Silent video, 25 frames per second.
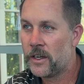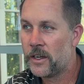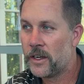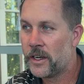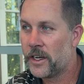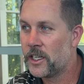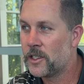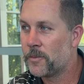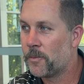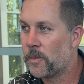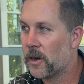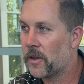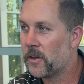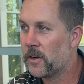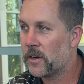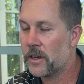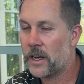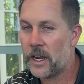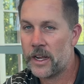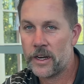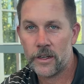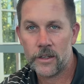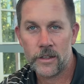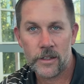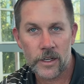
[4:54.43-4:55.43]
his brother
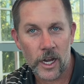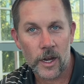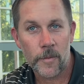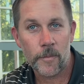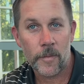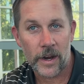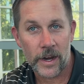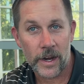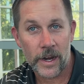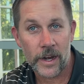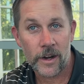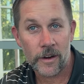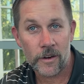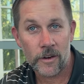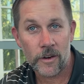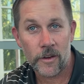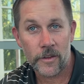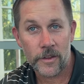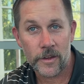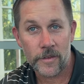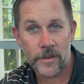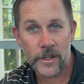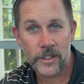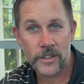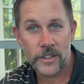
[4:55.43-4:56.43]
had cut my hair on
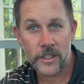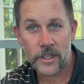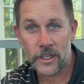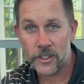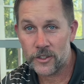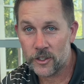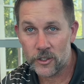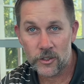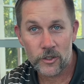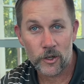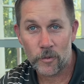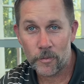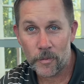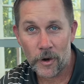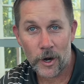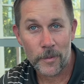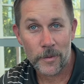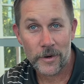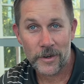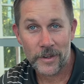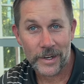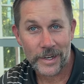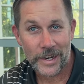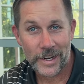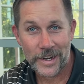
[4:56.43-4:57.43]
the visit, because there's no barber
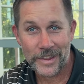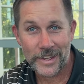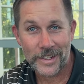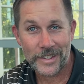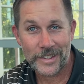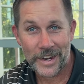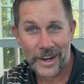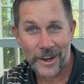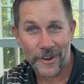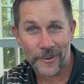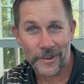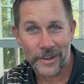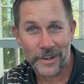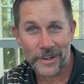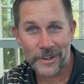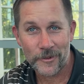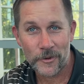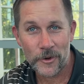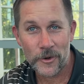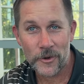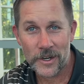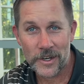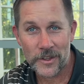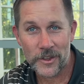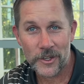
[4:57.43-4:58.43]
like in the town. Like, we
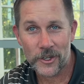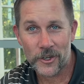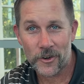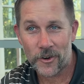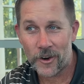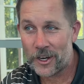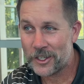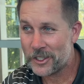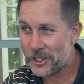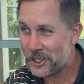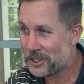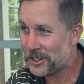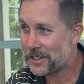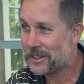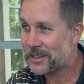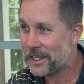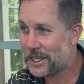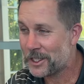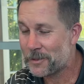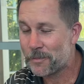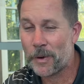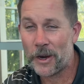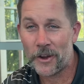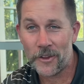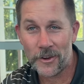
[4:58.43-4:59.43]
were in the garage. His
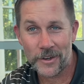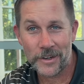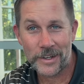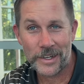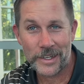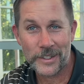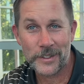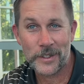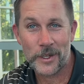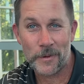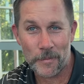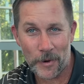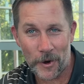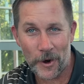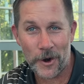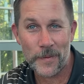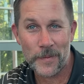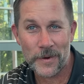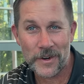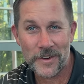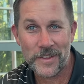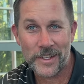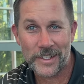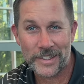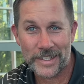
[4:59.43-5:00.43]
brother is the
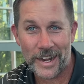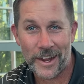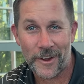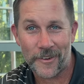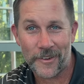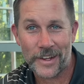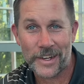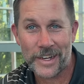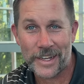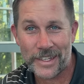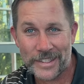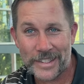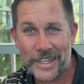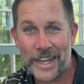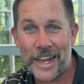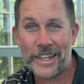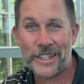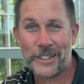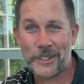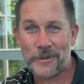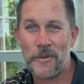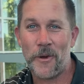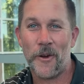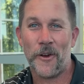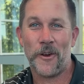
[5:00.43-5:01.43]
barber in the town. Like, it's that
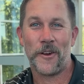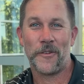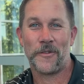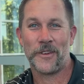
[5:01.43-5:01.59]
small.